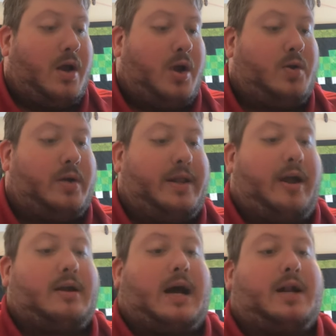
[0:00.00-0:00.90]
Glory to thee,
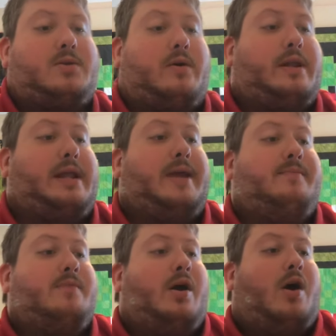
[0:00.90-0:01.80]
our God, glory to
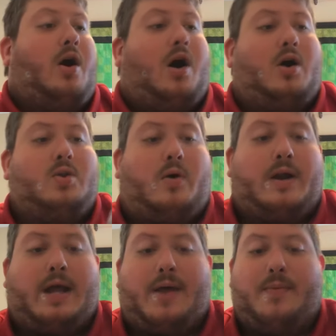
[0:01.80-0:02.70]
thee. O
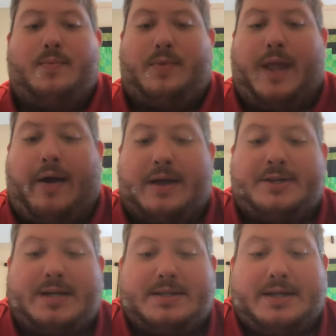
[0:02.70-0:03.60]
Lord, thou
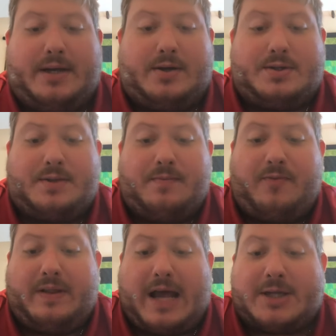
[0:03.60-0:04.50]
hast shed tears
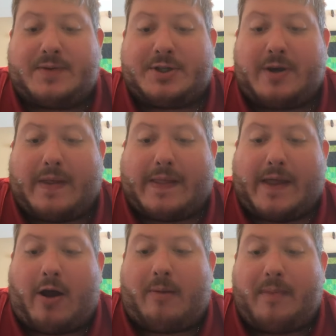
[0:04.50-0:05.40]
for Lazarus, showing that
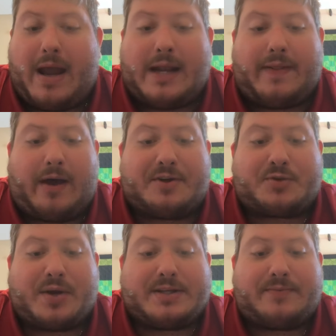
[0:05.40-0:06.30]
thou art man, and thou
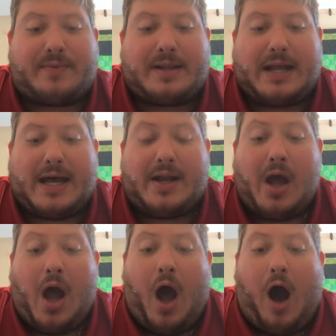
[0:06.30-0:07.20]
hast raised him from the
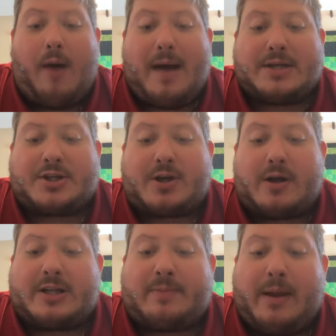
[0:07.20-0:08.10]
dead. O Master,
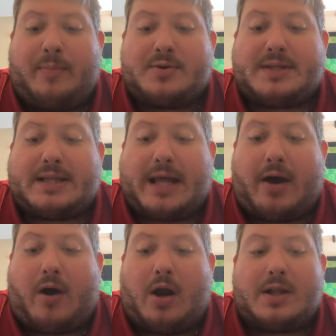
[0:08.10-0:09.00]
showing to the peoples that
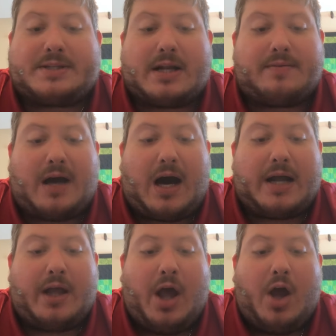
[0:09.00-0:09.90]
thou art the Son of
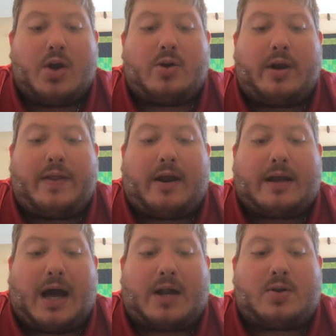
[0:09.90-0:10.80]
God. Glory to thee, our
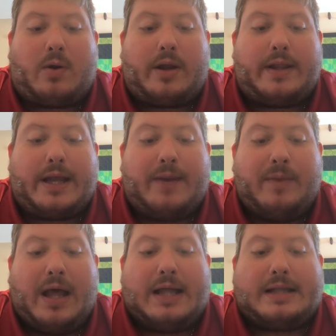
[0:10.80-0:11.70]
God, glory to
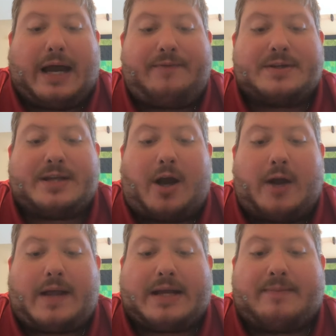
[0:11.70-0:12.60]
thee. Lifeless, he
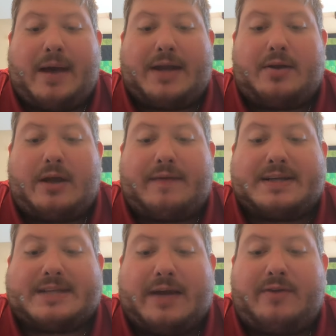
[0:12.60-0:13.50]
heard thy command, O
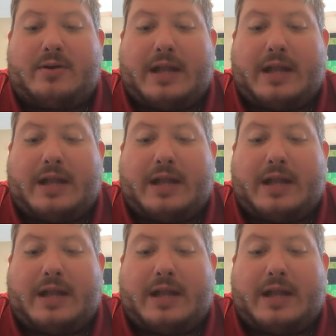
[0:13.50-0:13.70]
loving Savior.